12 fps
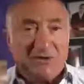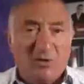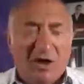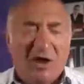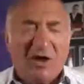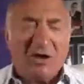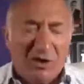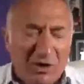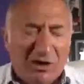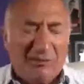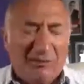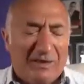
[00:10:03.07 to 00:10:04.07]
when I
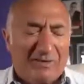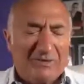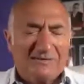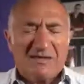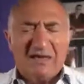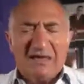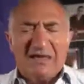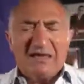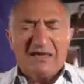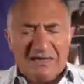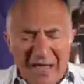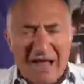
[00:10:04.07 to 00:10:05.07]
heard about this
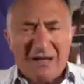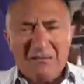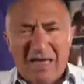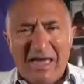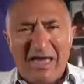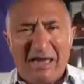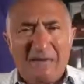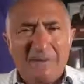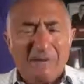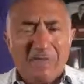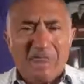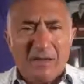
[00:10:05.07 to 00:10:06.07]
young man
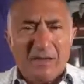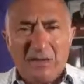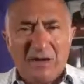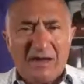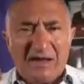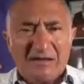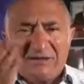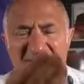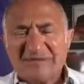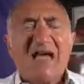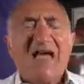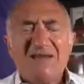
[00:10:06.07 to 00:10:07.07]
who had
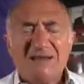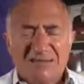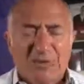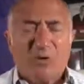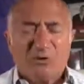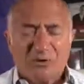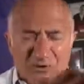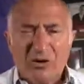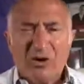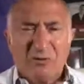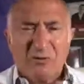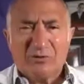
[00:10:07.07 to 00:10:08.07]
stage 4
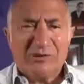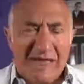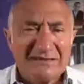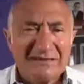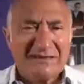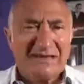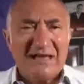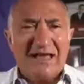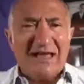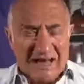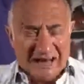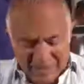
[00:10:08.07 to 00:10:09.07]
terminal cancer
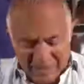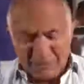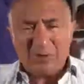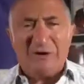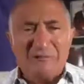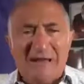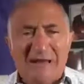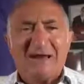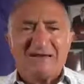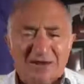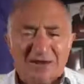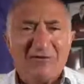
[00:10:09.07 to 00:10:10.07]
and they put him down
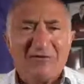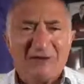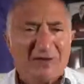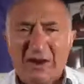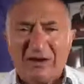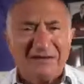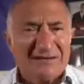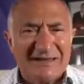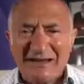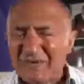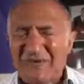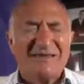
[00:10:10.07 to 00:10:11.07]
as
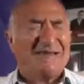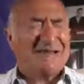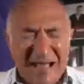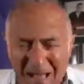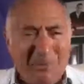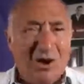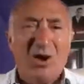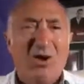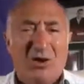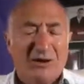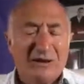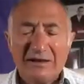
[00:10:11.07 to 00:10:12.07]
COVID-19. I mean, come
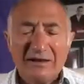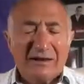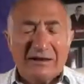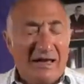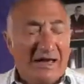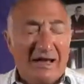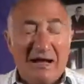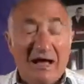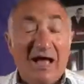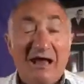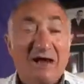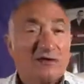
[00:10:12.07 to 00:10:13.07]
on. And
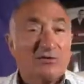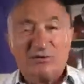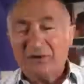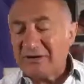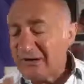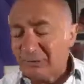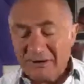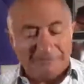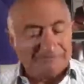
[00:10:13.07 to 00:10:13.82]
I thought, you know what?